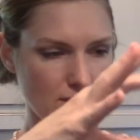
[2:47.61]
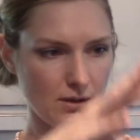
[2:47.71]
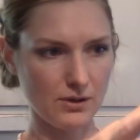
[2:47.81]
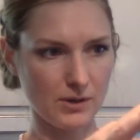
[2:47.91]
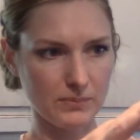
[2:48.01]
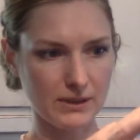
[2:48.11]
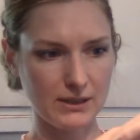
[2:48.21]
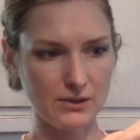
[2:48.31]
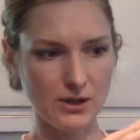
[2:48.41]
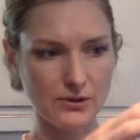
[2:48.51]
your
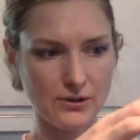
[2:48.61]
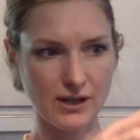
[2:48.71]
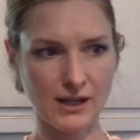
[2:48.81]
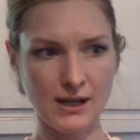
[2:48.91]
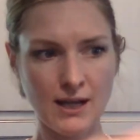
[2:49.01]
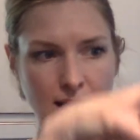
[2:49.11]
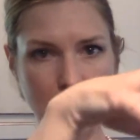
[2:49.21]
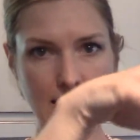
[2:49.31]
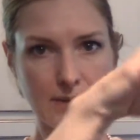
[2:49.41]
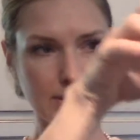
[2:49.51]
completed yogurt in
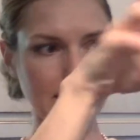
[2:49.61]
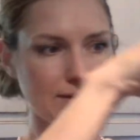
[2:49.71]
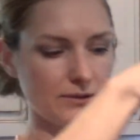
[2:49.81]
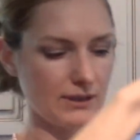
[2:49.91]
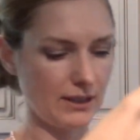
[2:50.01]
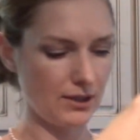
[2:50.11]
and it would literally